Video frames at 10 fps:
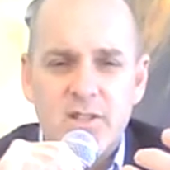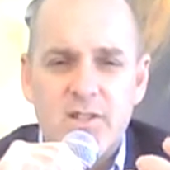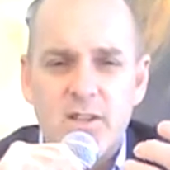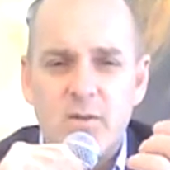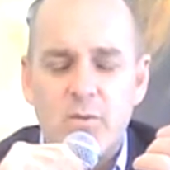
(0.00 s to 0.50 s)

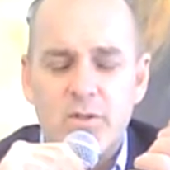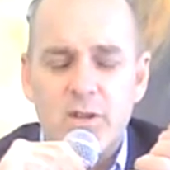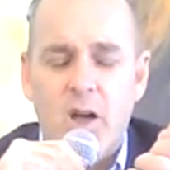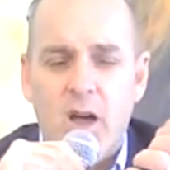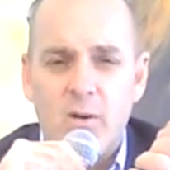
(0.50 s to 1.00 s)
Jesus did
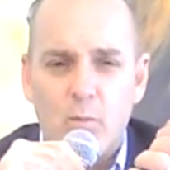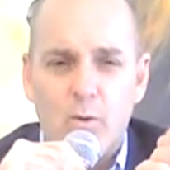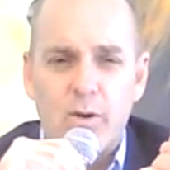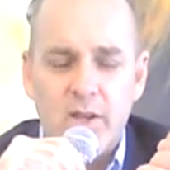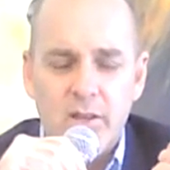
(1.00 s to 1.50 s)
was
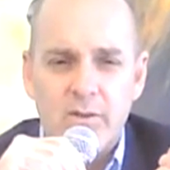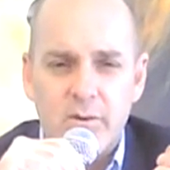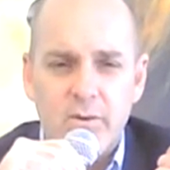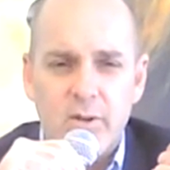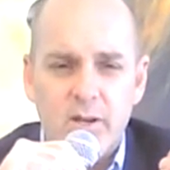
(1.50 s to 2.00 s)
God
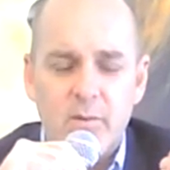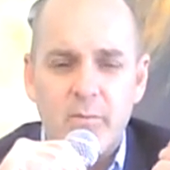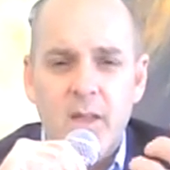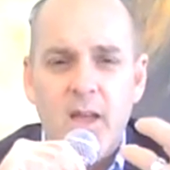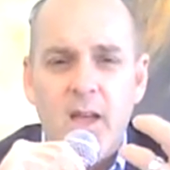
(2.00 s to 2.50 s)
working through
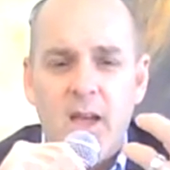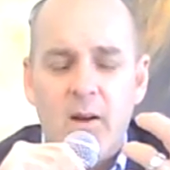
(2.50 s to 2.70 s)
him.